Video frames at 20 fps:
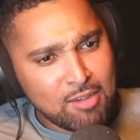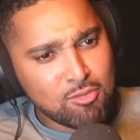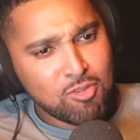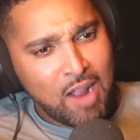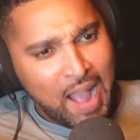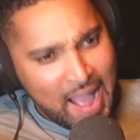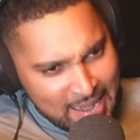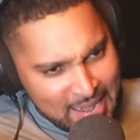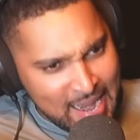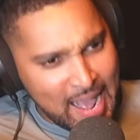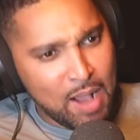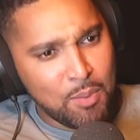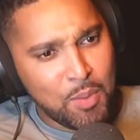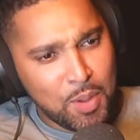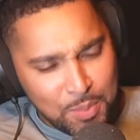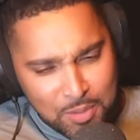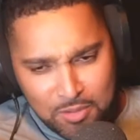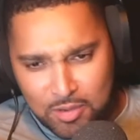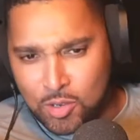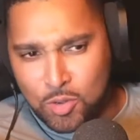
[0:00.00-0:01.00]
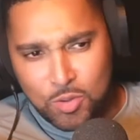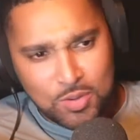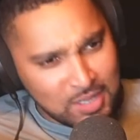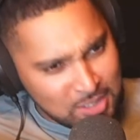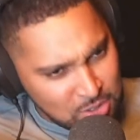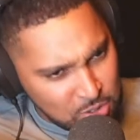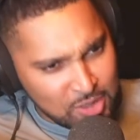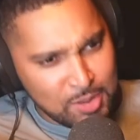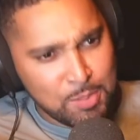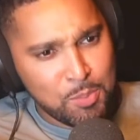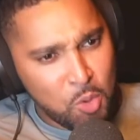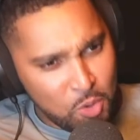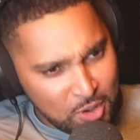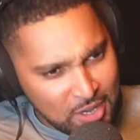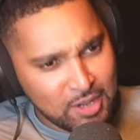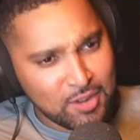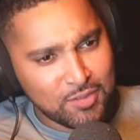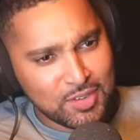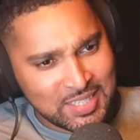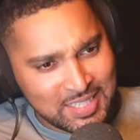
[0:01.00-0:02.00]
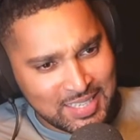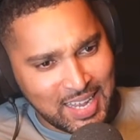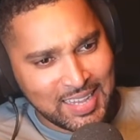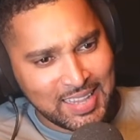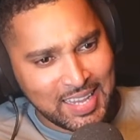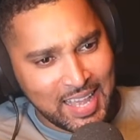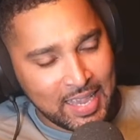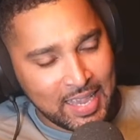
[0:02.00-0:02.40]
Right now, when we're recording this on the morning of a Sunday,